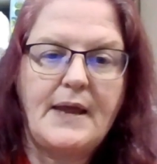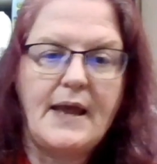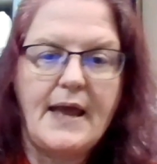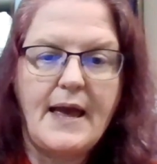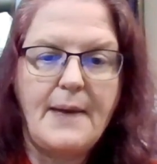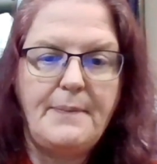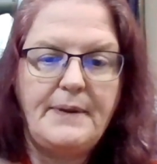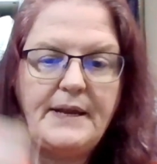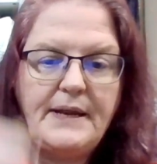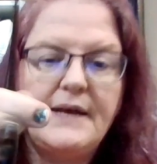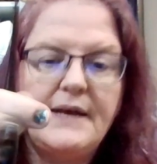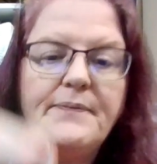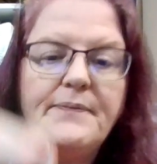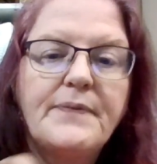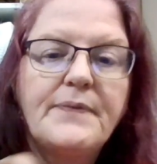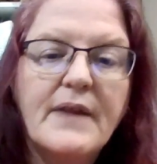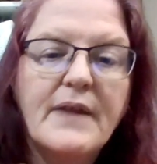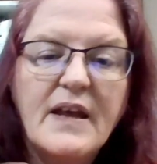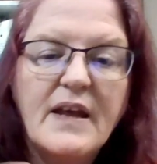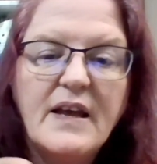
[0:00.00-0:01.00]
Ebony.
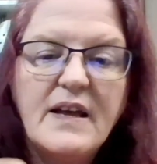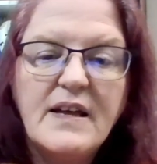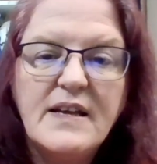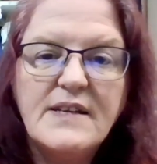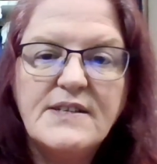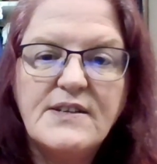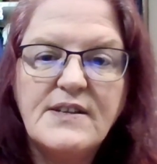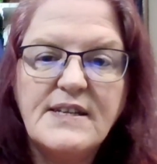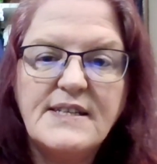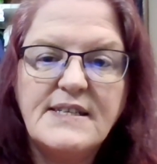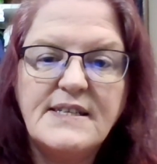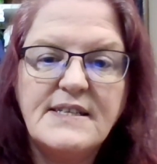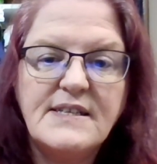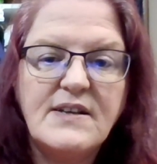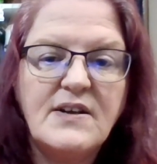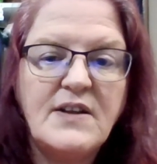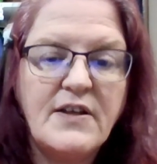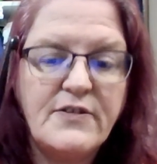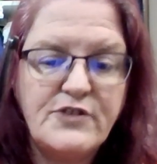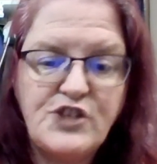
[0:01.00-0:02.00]
So this is
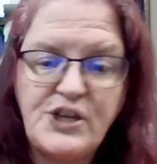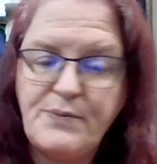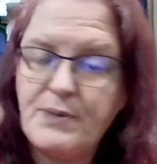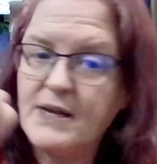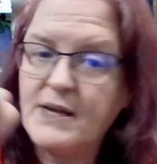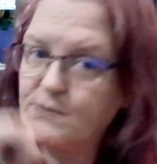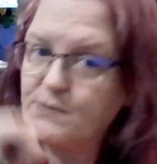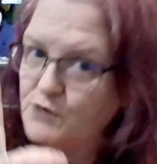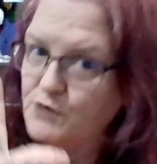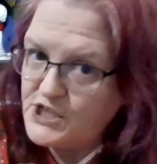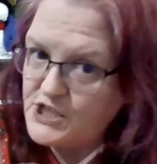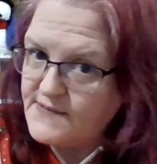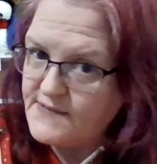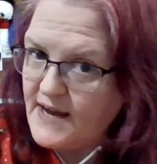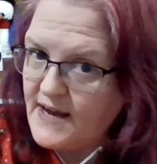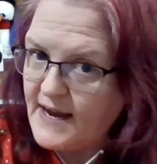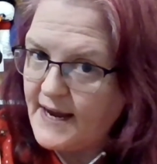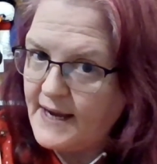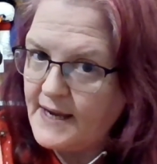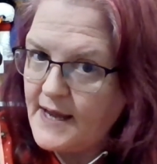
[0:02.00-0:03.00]
another G plus, which is
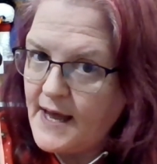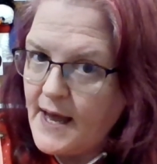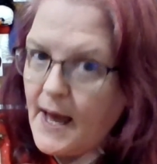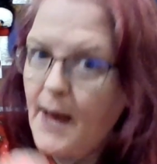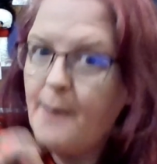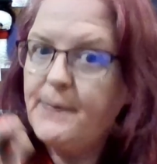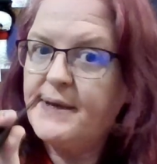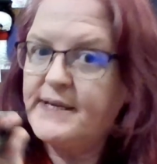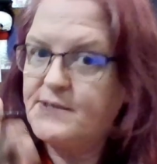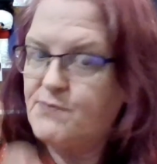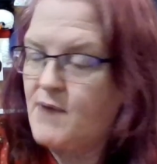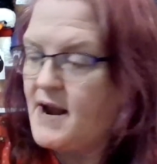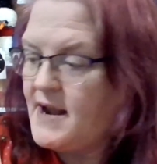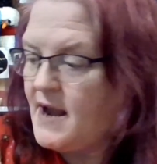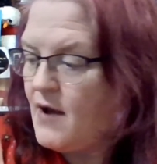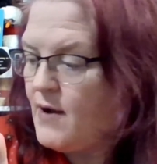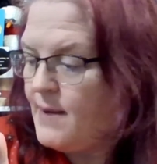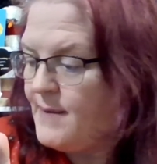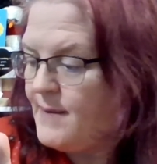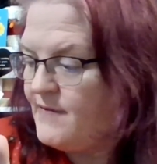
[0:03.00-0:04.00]
fine, because right
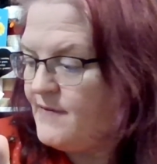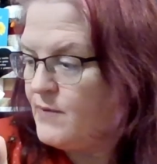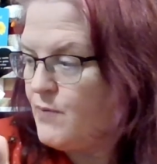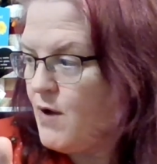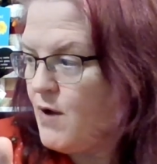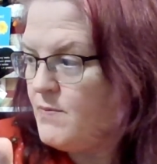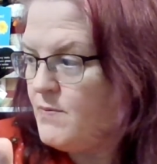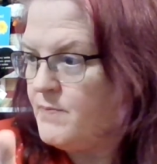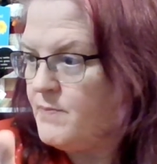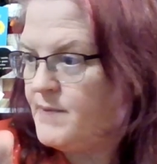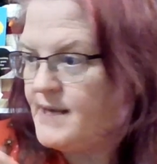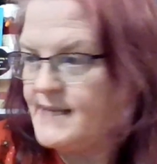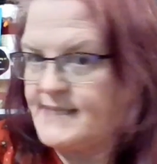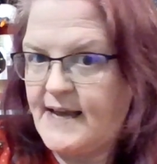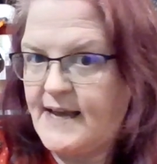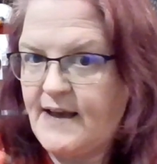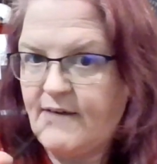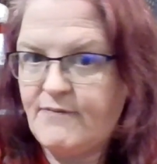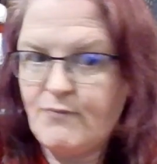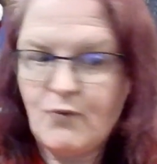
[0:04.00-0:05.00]
now I'm having a problem because
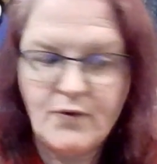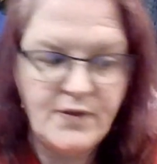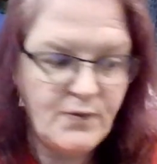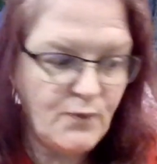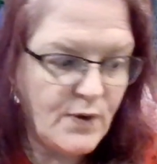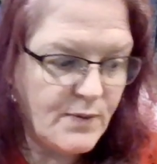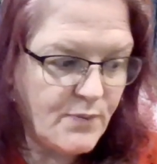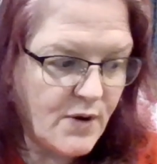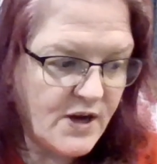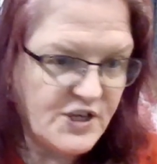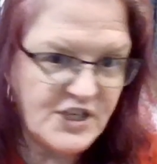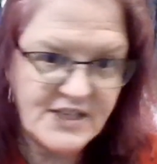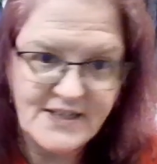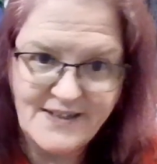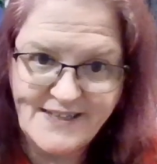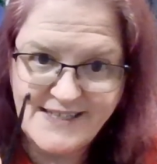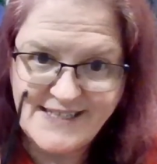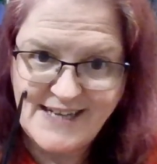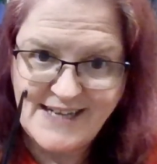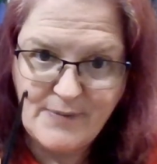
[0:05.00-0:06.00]
I have more than one project
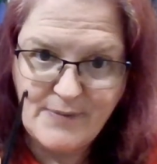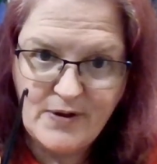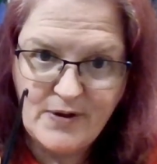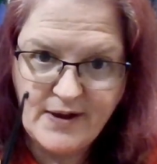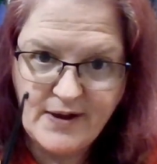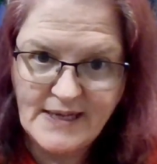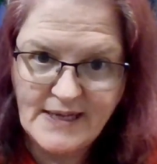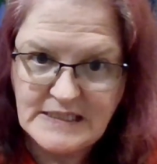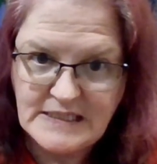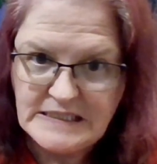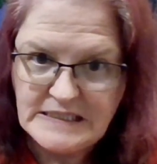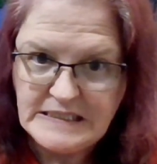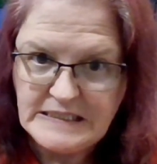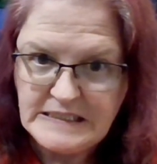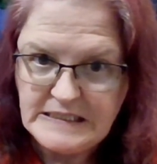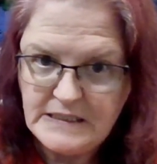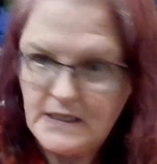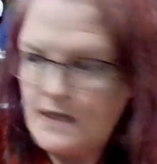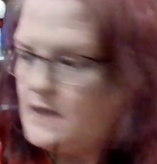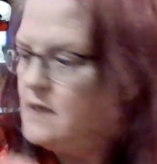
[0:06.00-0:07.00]
on the same hook.
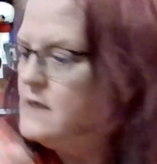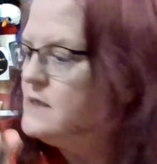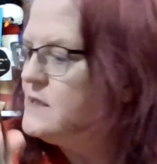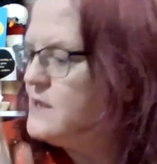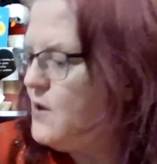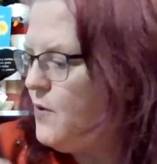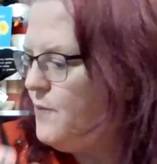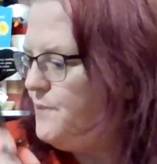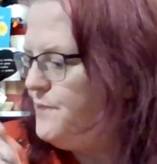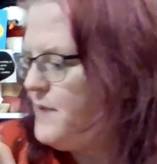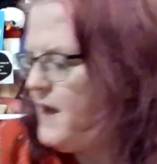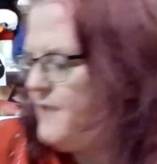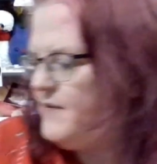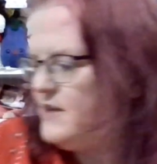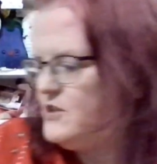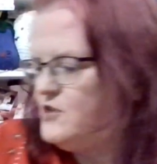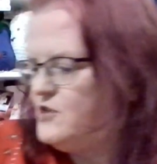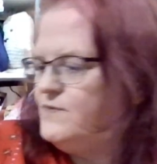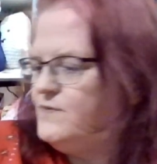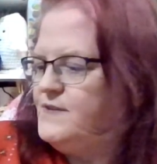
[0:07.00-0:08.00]
So
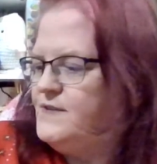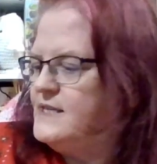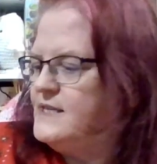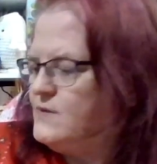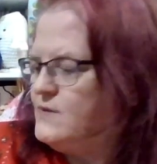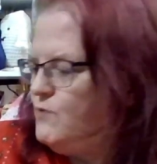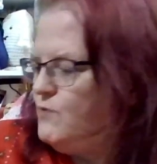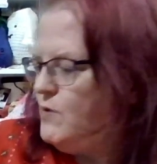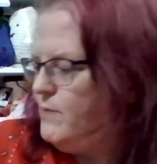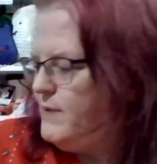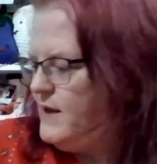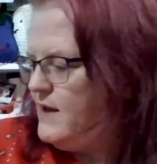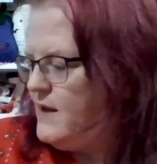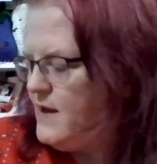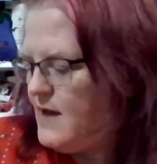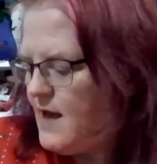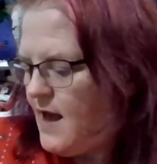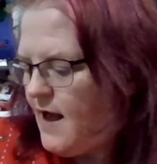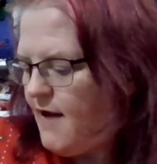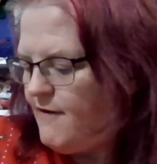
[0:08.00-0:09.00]
having 2 of these will be
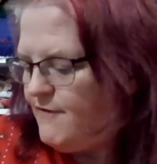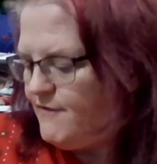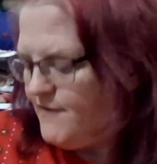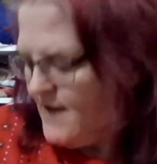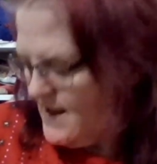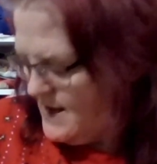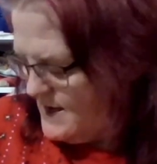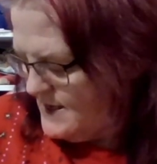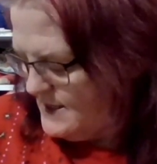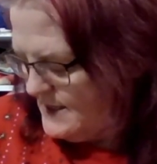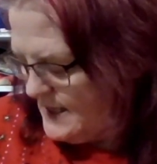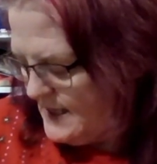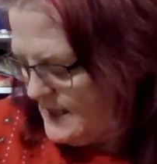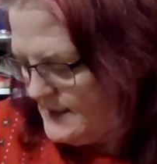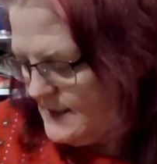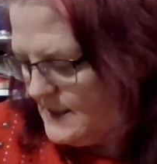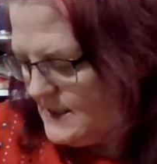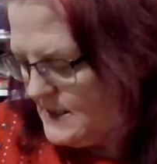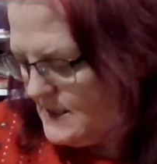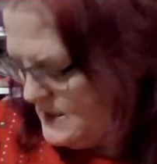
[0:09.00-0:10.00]

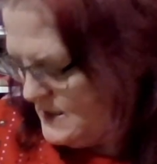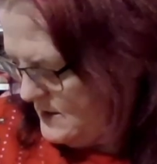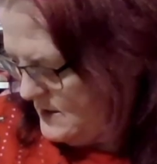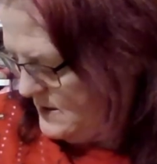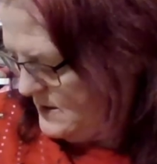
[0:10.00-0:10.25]
fantastic.